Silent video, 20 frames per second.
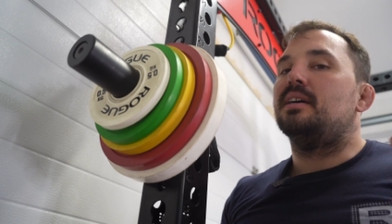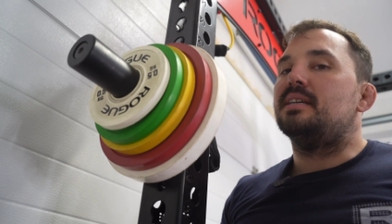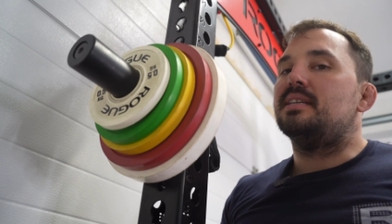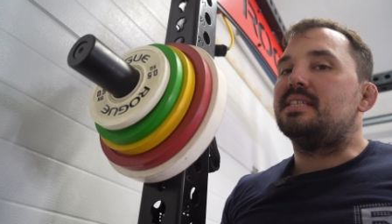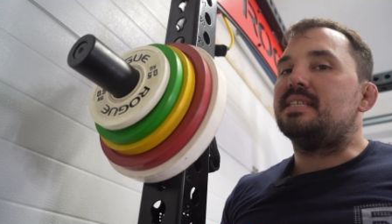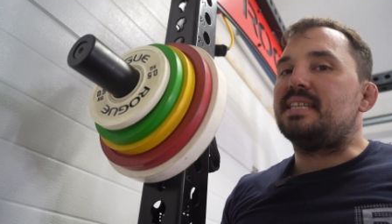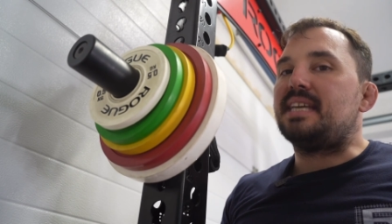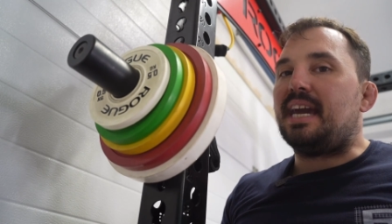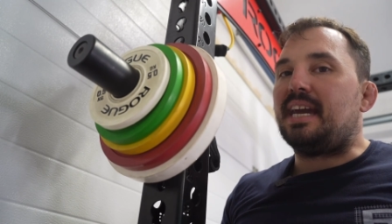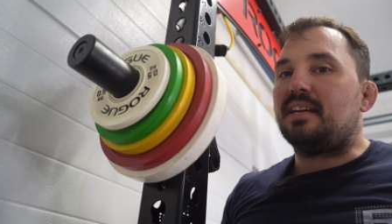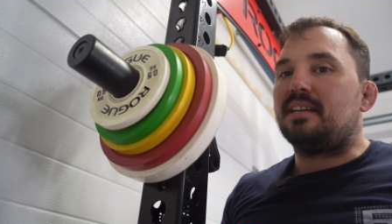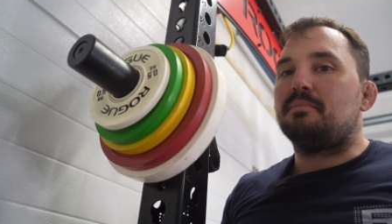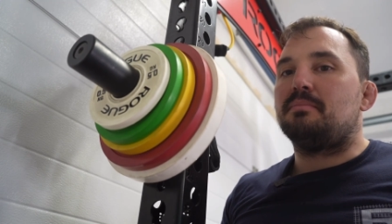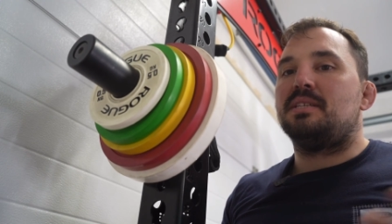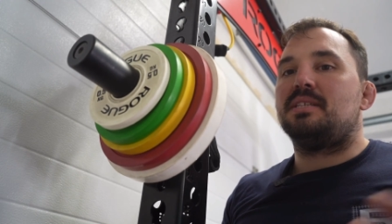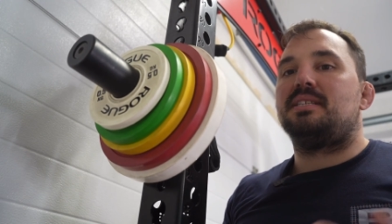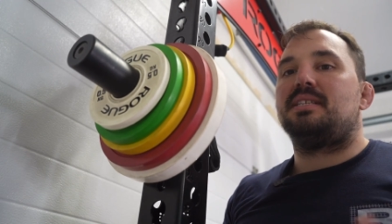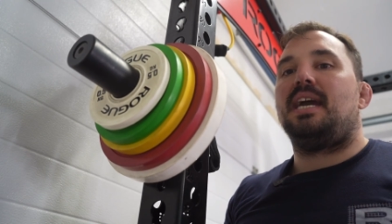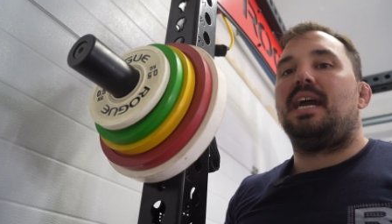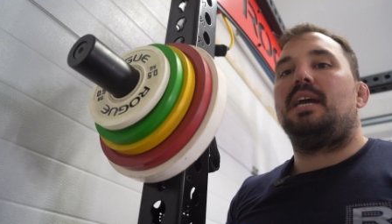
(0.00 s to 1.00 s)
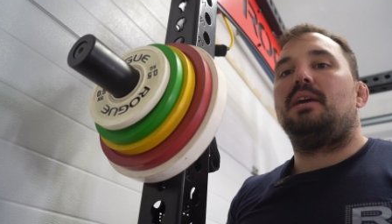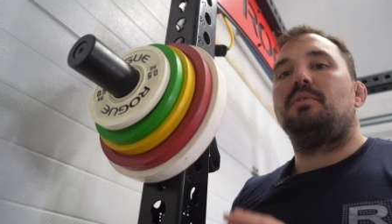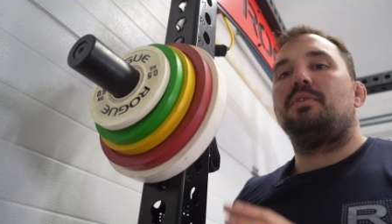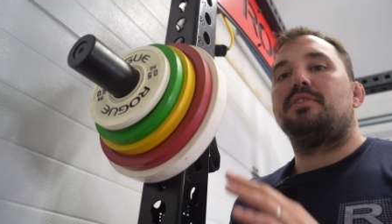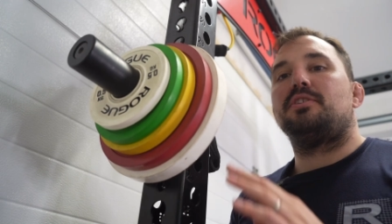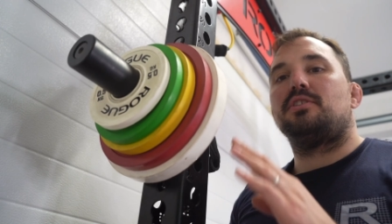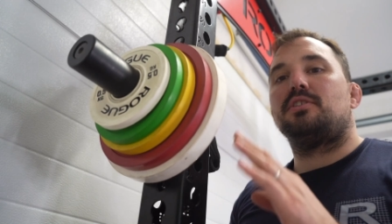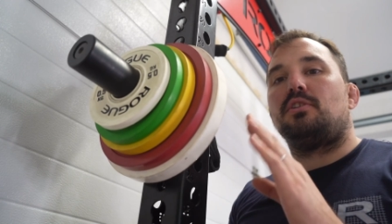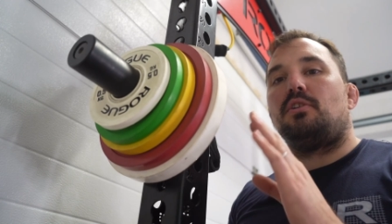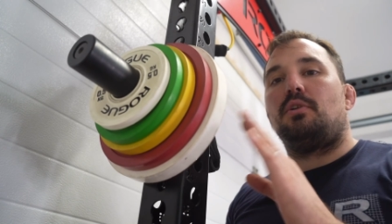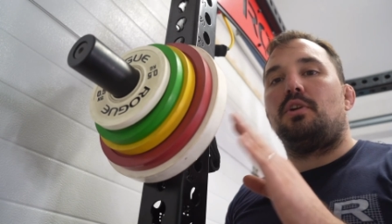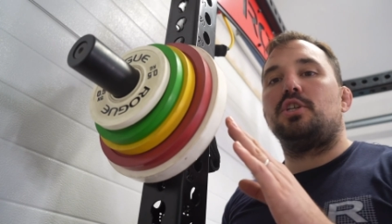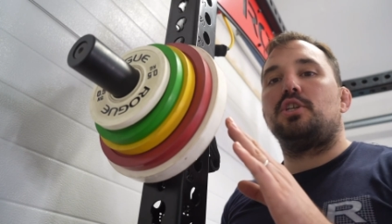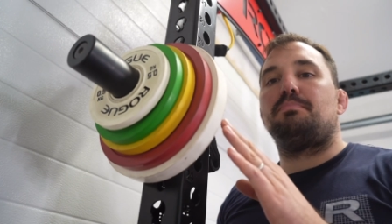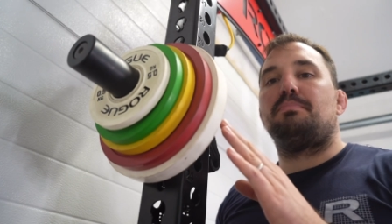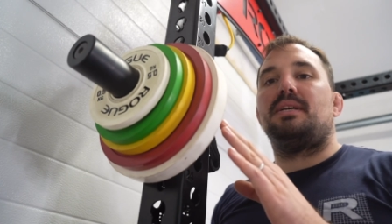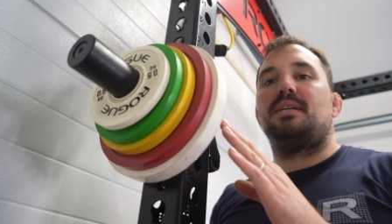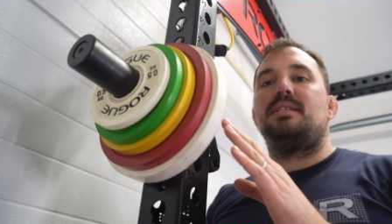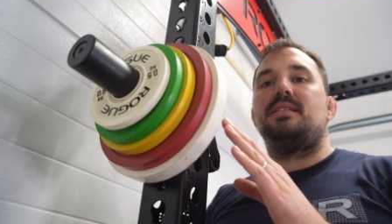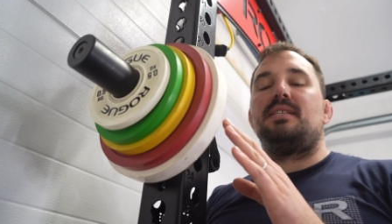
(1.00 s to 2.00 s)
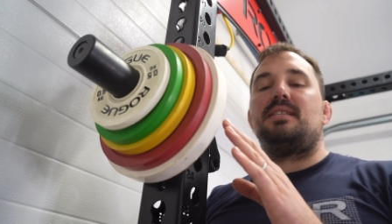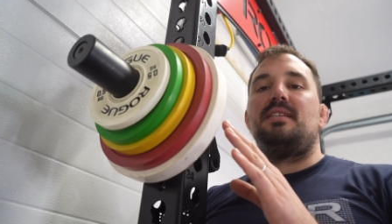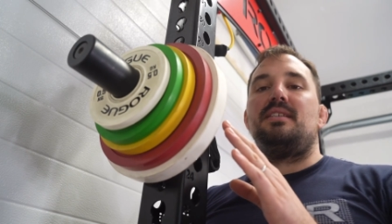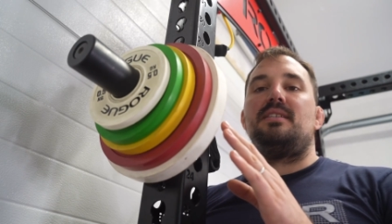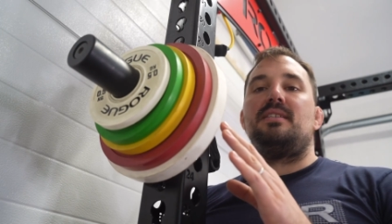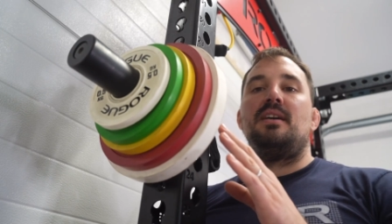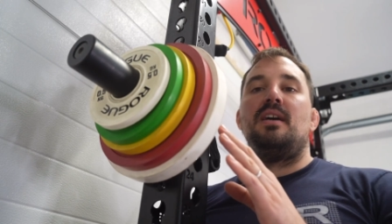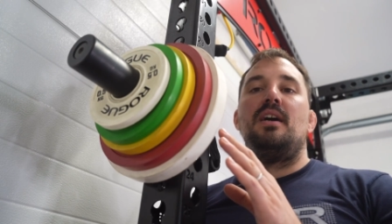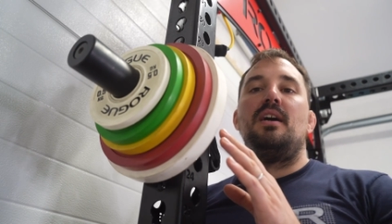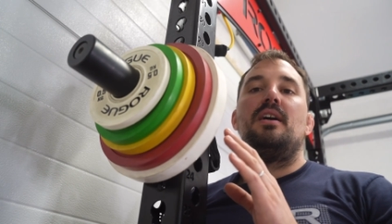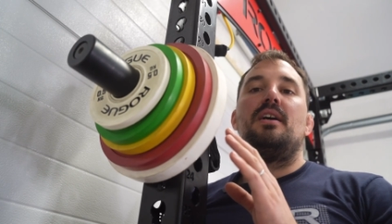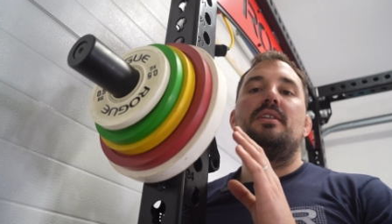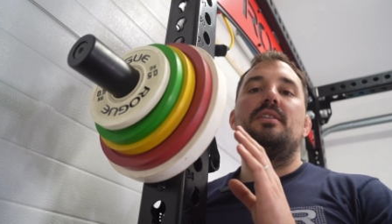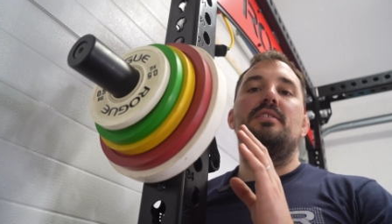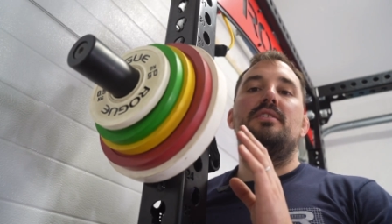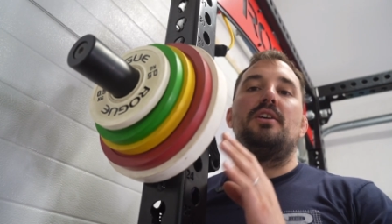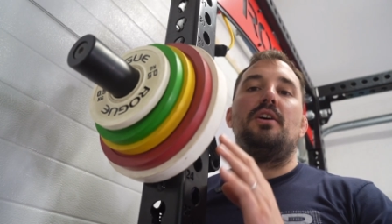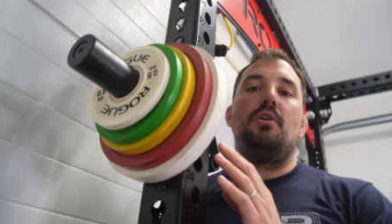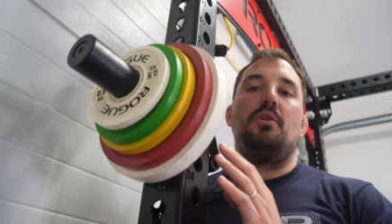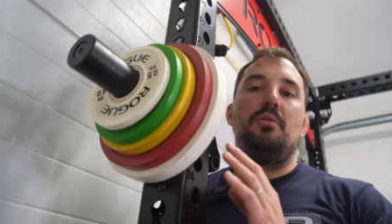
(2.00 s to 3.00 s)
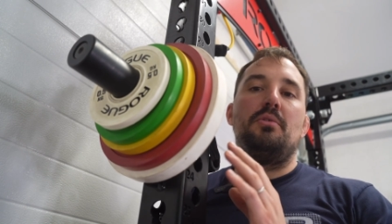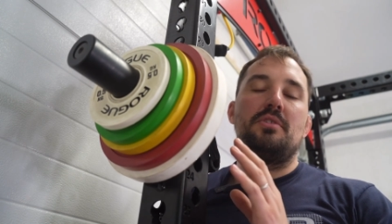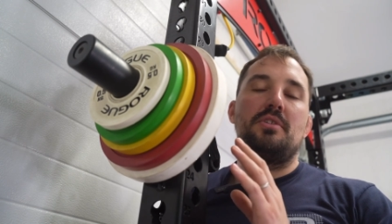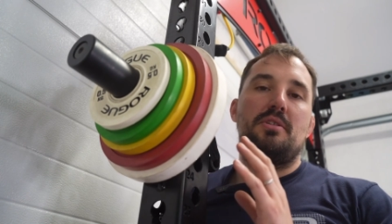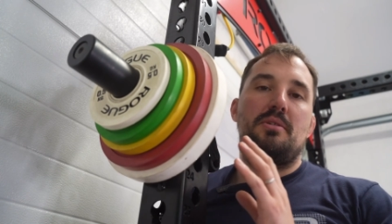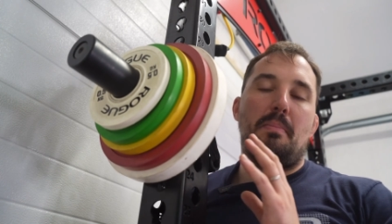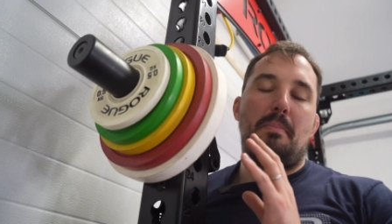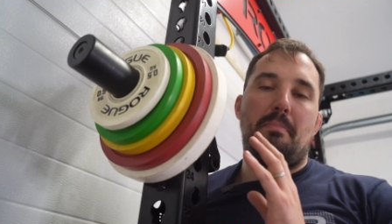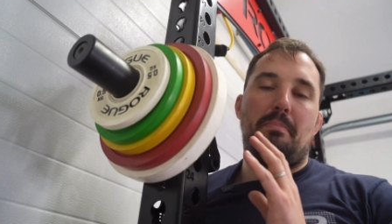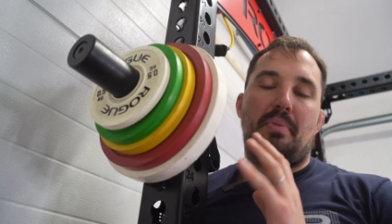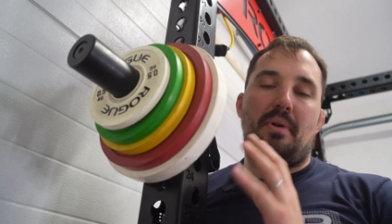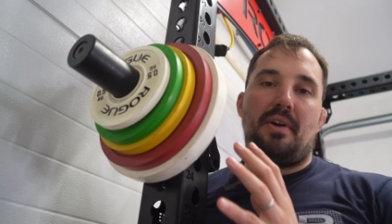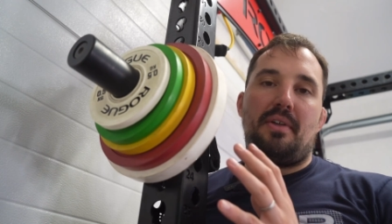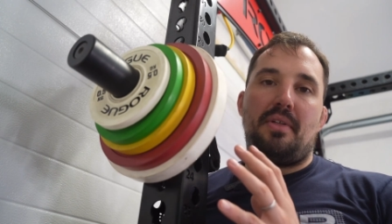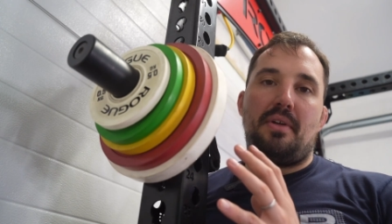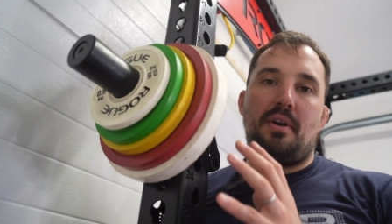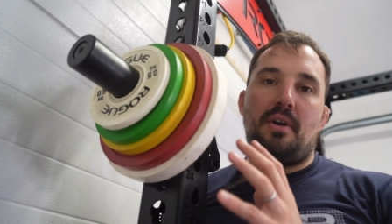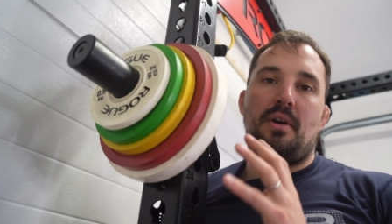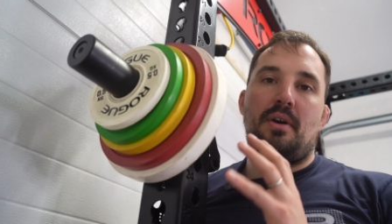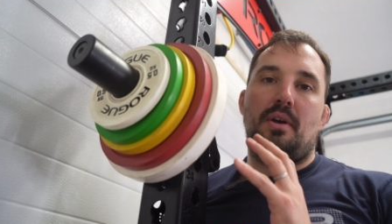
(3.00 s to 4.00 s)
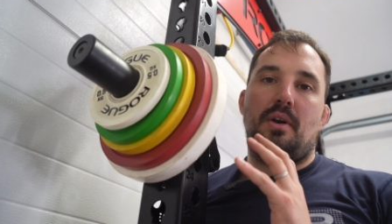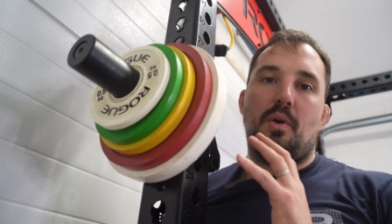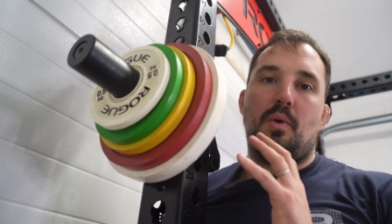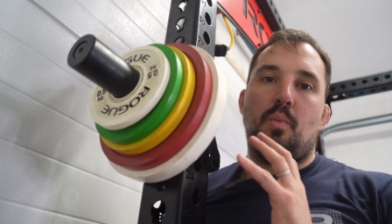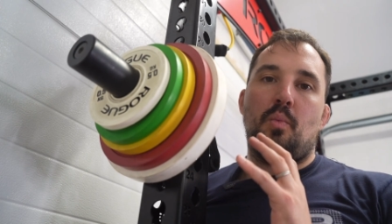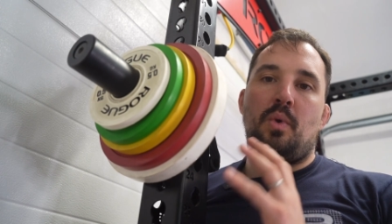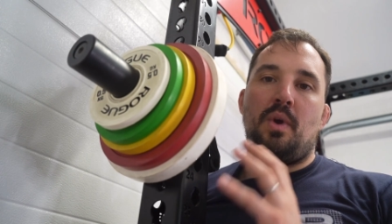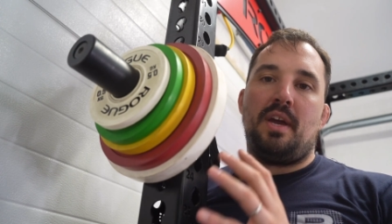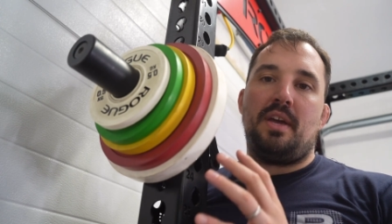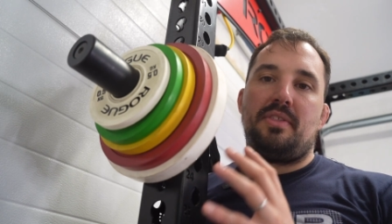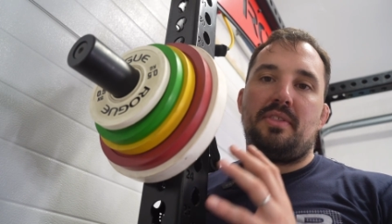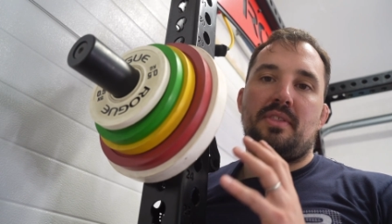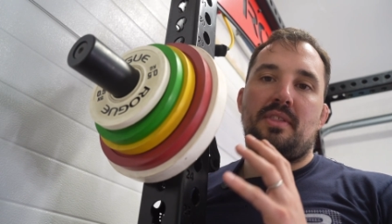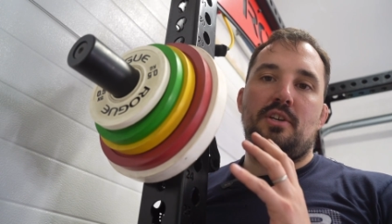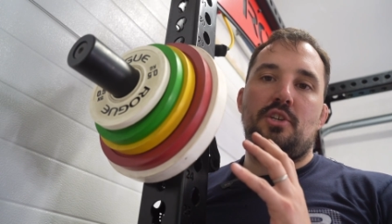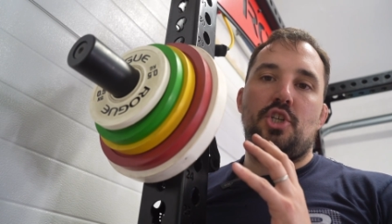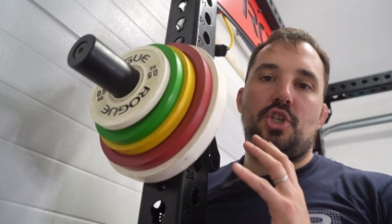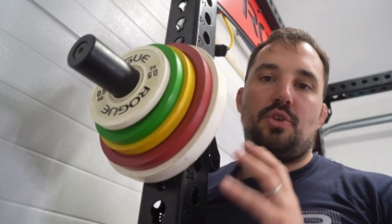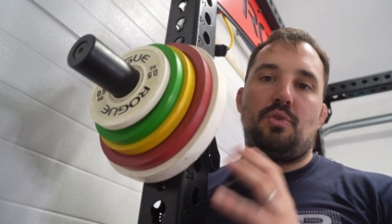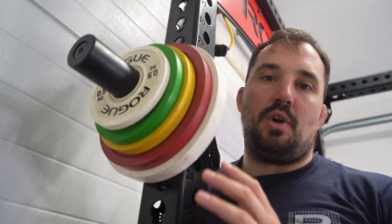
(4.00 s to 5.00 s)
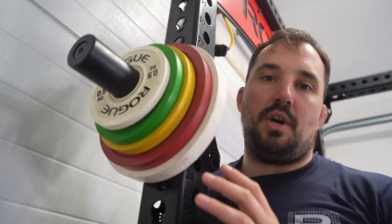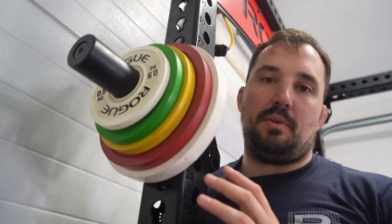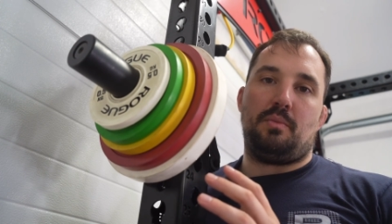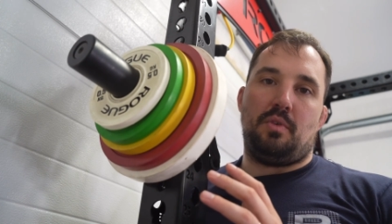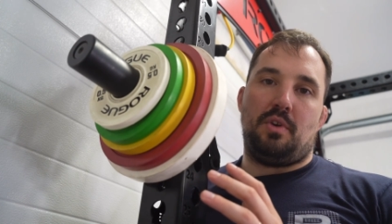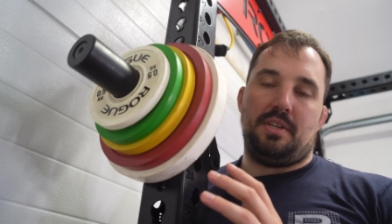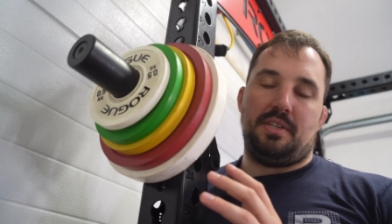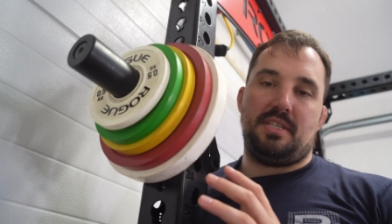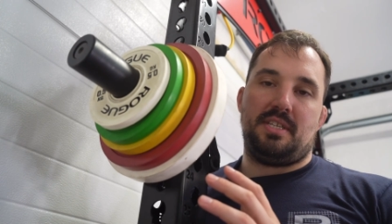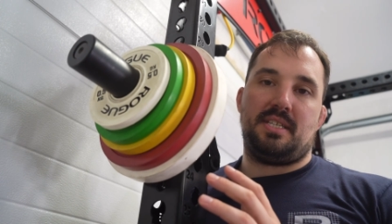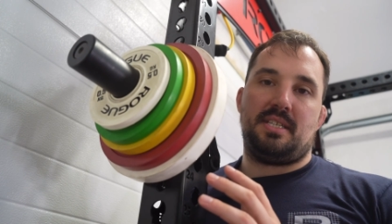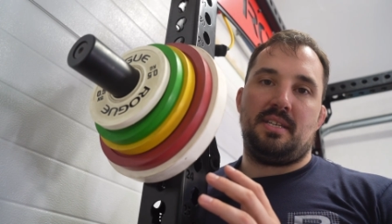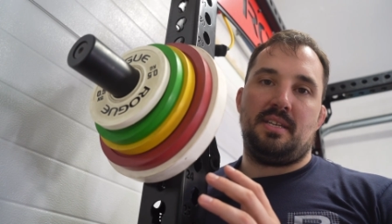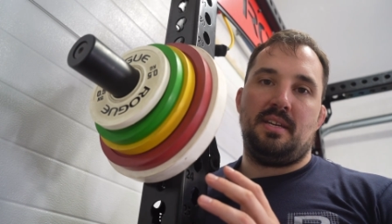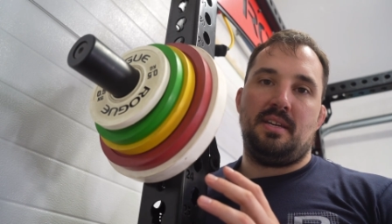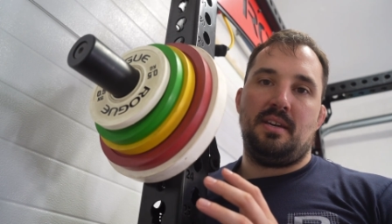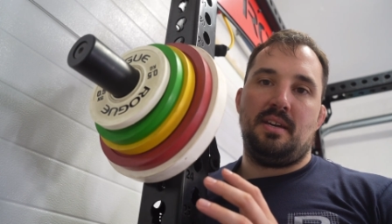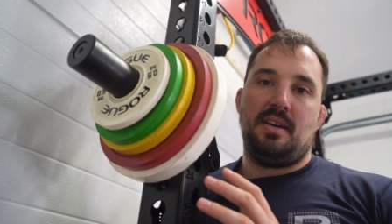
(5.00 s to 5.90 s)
Second mistake with the storage pins is don't bother with the short ones.